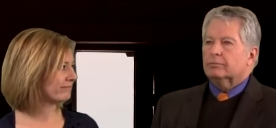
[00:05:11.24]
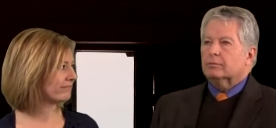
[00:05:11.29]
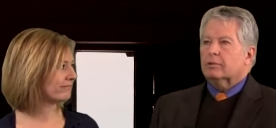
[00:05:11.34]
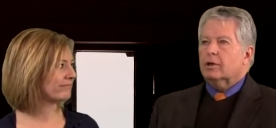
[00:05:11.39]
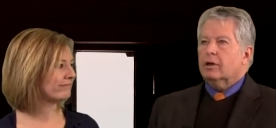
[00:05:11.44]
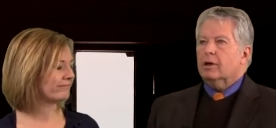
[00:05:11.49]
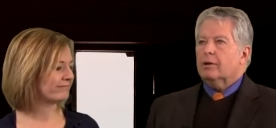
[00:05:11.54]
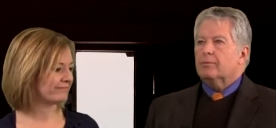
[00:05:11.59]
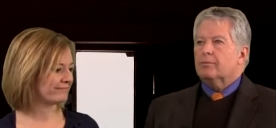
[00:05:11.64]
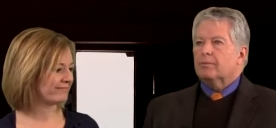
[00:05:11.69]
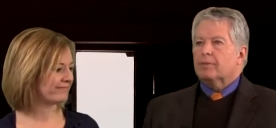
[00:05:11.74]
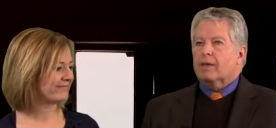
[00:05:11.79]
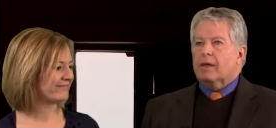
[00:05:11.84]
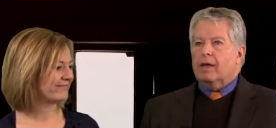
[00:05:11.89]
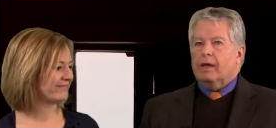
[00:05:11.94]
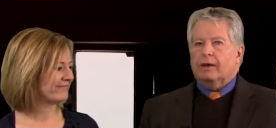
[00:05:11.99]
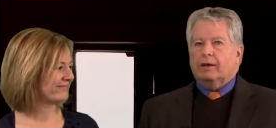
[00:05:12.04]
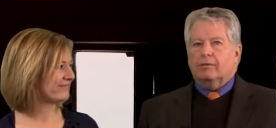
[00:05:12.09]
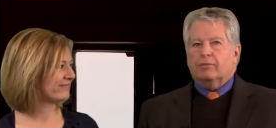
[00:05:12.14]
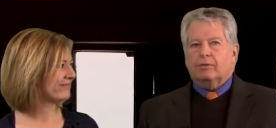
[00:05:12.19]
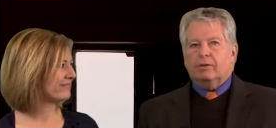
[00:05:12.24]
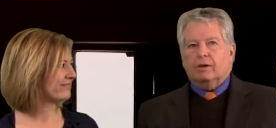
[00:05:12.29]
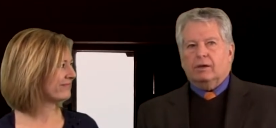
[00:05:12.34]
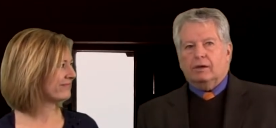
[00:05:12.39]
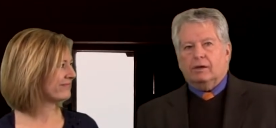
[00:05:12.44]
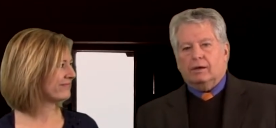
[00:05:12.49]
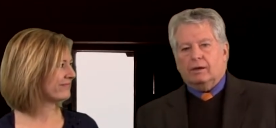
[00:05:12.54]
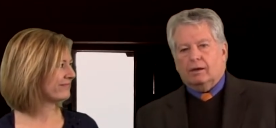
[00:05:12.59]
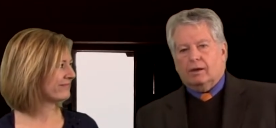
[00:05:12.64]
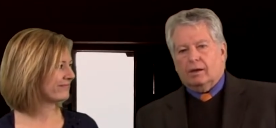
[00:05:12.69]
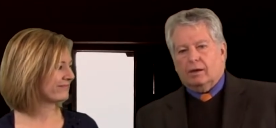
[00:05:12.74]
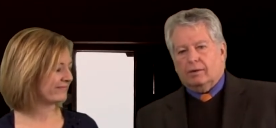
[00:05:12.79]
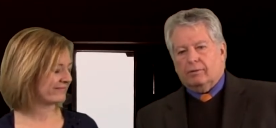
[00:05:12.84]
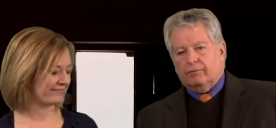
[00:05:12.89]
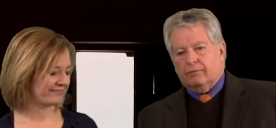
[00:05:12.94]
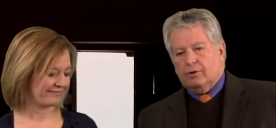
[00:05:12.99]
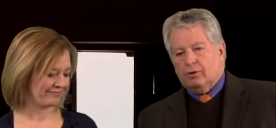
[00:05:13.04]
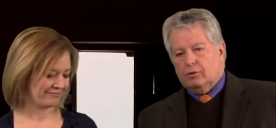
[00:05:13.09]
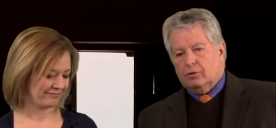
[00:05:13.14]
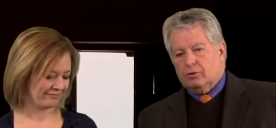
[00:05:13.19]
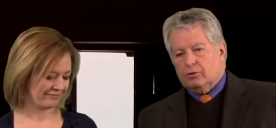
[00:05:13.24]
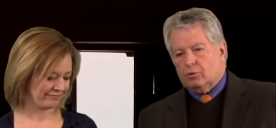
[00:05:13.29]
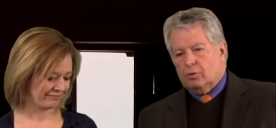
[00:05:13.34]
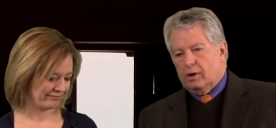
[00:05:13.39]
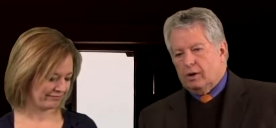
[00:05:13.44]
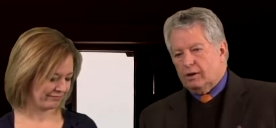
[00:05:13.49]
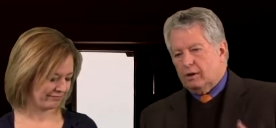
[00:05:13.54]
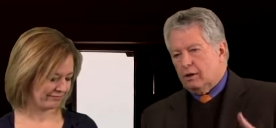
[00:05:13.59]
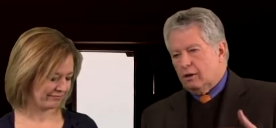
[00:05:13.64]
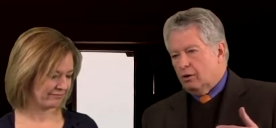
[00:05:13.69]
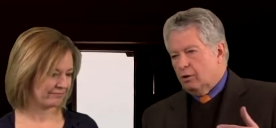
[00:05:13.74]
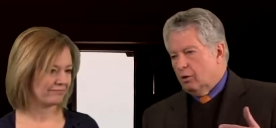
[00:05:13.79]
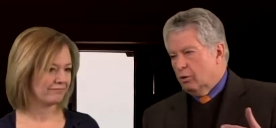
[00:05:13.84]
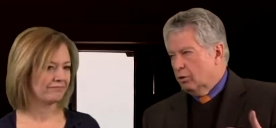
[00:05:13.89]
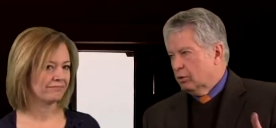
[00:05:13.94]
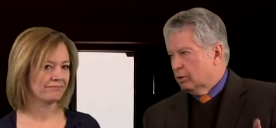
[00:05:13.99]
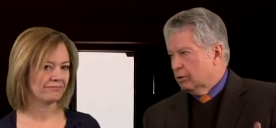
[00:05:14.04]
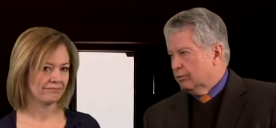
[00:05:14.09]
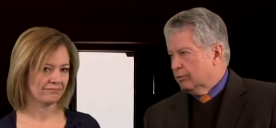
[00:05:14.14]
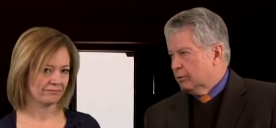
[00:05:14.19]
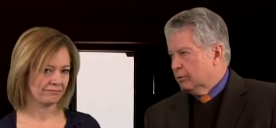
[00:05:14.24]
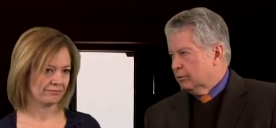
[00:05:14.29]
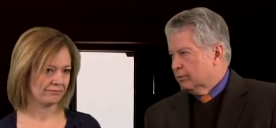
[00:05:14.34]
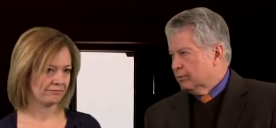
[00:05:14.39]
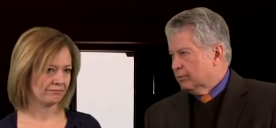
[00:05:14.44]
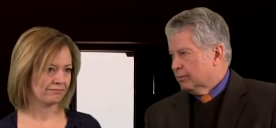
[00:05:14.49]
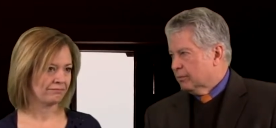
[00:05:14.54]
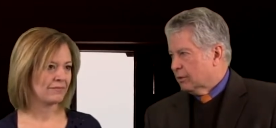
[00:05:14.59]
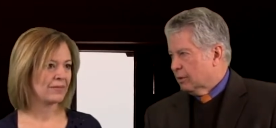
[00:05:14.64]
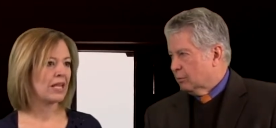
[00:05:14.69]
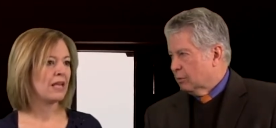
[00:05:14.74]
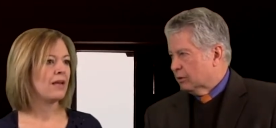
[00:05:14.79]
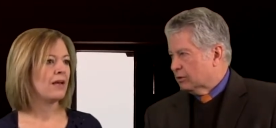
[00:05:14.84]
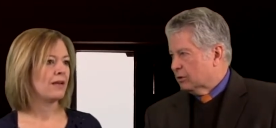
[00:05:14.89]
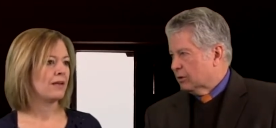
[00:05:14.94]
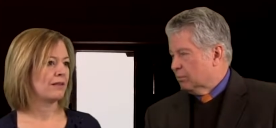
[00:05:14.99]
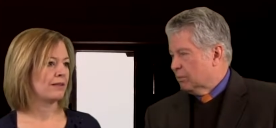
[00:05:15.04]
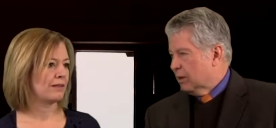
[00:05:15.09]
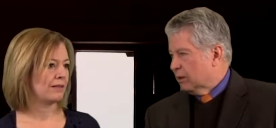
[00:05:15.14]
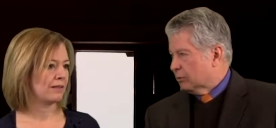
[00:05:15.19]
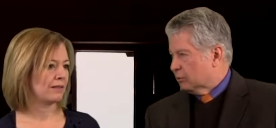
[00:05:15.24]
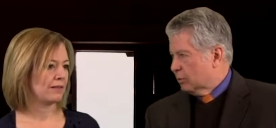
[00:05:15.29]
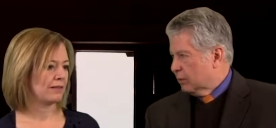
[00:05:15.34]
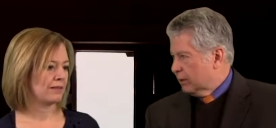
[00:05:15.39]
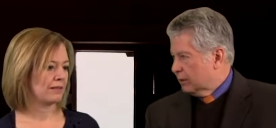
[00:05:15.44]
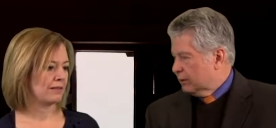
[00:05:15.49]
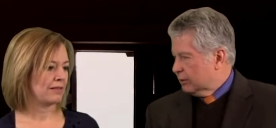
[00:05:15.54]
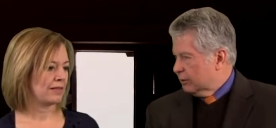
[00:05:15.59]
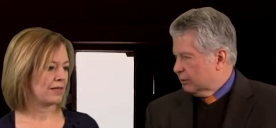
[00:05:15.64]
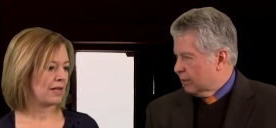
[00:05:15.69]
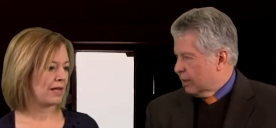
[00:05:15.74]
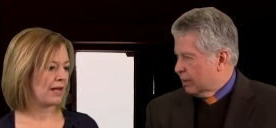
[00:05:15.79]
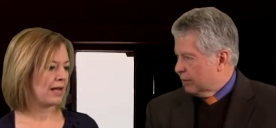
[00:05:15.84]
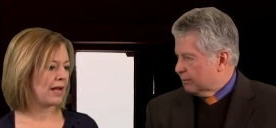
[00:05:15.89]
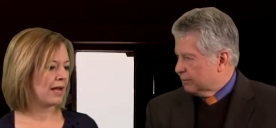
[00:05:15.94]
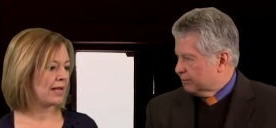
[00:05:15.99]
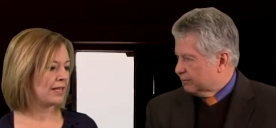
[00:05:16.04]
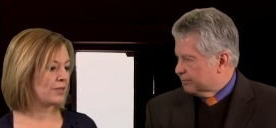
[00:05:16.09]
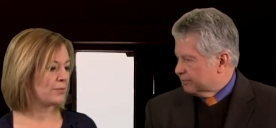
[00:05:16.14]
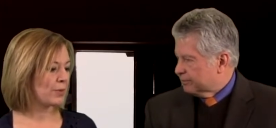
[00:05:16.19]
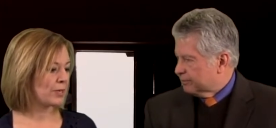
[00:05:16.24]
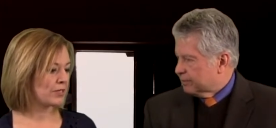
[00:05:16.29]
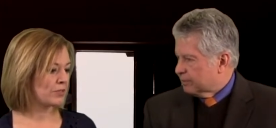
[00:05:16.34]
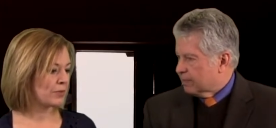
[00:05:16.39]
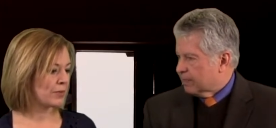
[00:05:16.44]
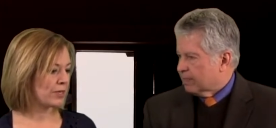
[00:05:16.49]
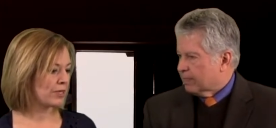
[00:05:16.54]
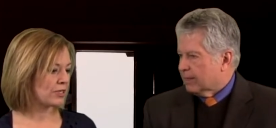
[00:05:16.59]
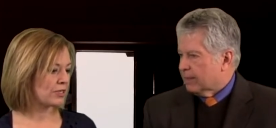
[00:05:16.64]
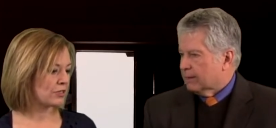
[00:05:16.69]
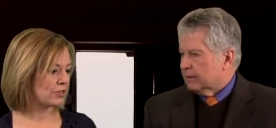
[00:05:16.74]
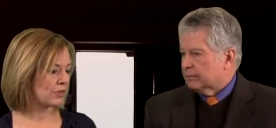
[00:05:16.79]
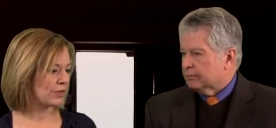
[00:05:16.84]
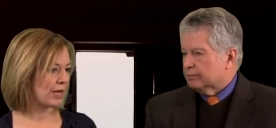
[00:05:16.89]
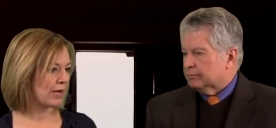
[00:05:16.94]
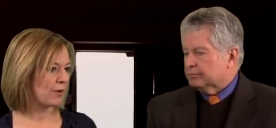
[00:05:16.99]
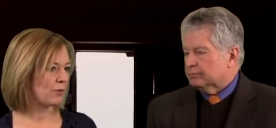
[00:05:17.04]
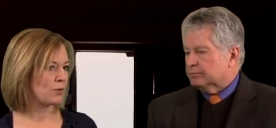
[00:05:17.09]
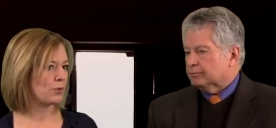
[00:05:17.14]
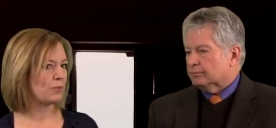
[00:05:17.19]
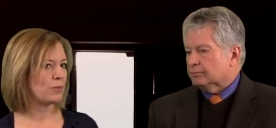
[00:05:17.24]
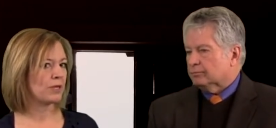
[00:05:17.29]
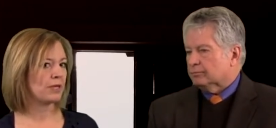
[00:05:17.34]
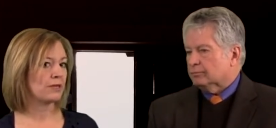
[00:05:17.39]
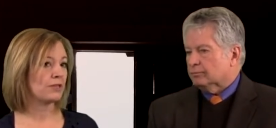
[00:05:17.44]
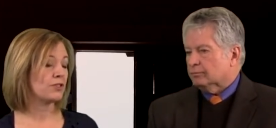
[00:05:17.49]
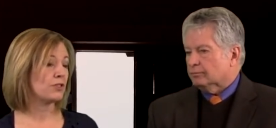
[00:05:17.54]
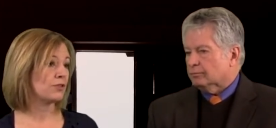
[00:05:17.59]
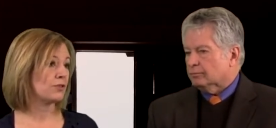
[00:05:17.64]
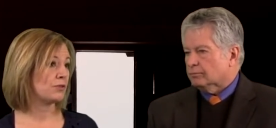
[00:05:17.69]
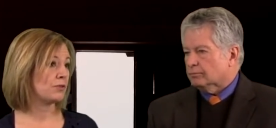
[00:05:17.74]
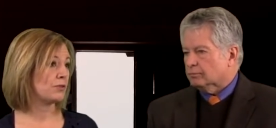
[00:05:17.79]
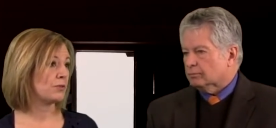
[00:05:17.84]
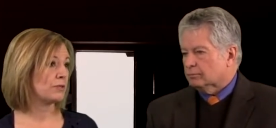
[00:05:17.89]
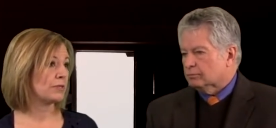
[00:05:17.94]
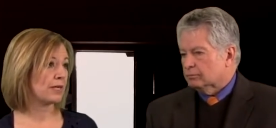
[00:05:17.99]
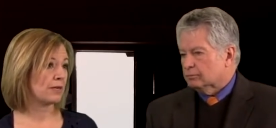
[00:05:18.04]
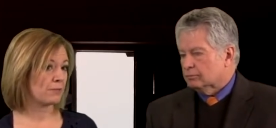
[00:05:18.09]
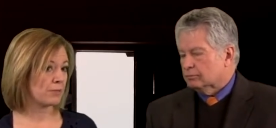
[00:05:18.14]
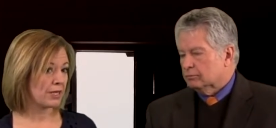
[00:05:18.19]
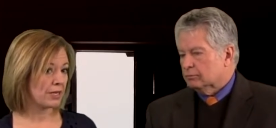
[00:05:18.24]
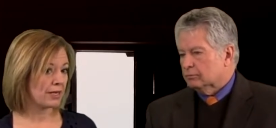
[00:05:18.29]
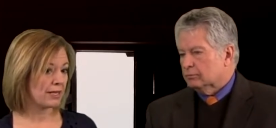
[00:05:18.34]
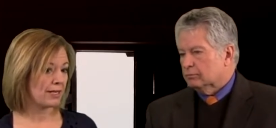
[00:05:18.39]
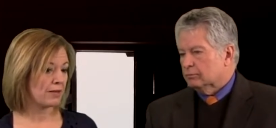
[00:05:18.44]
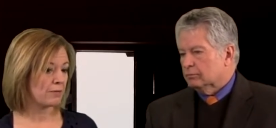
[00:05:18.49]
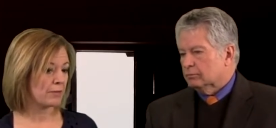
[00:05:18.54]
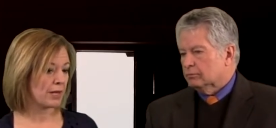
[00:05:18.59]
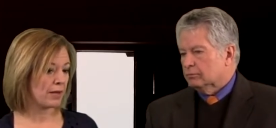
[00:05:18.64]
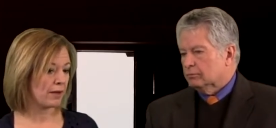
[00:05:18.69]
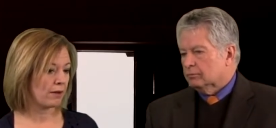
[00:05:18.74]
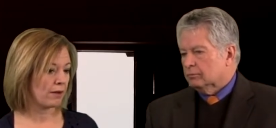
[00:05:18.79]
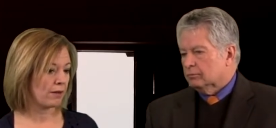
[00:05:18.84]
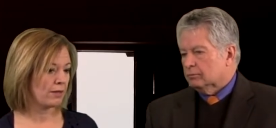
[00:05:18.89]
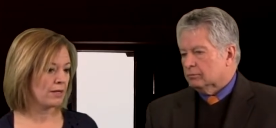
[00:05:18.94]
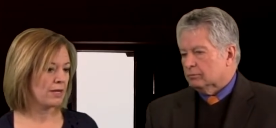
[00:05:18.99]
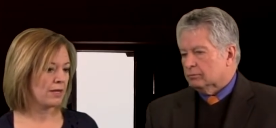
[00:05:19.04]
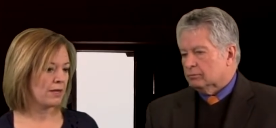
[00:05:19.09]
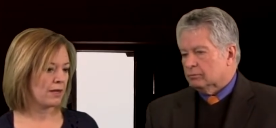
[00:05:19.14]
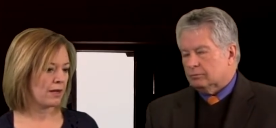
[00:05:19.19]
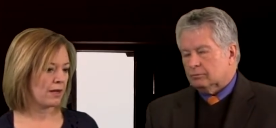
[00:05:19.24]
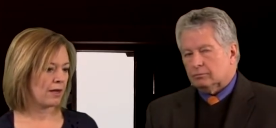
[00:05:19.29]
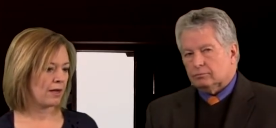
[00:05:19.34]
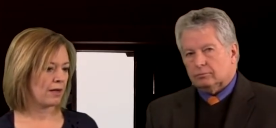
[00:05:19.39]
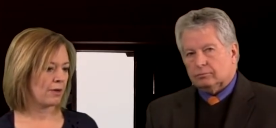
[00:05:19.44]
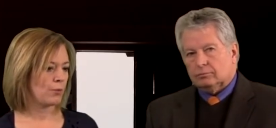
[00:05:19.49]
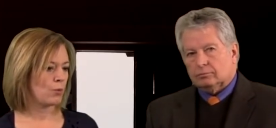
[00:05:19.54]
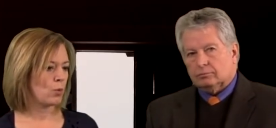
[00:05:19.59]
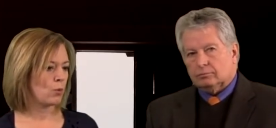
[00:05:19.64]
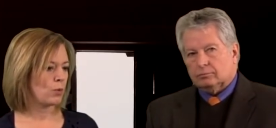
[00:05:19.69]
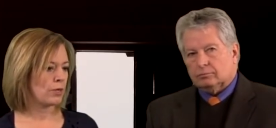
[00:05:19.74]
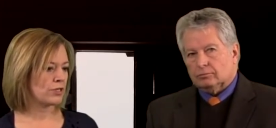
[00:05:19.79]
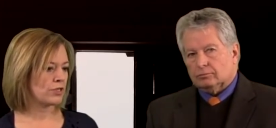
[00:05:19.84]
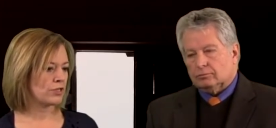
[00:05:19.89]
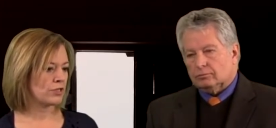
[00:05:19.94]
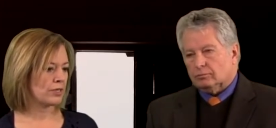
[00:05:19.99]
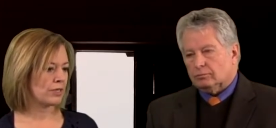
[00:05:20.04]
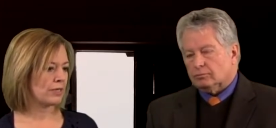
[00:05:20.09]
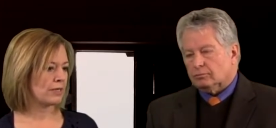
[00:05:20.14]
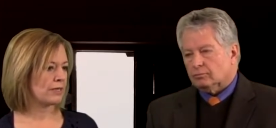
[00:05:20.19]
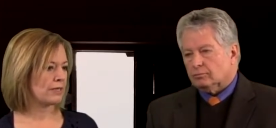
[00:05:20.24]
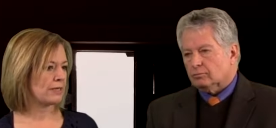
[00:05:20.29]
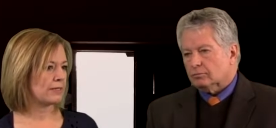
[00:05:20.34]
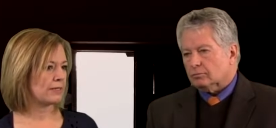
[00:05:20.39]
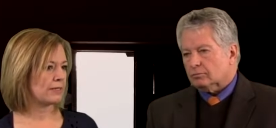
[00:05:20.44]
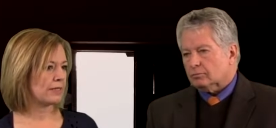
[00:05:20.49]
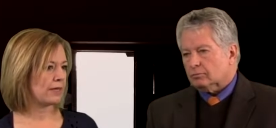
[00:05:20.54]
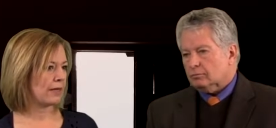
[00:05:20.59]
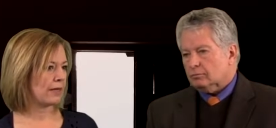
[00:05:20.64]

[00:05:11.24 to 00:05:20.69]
Speaker 1: Okay, and if the viewers want to get a hold of you, what's the best way to do
Speaker 2: that? The best way to do that would be to send me an email, which is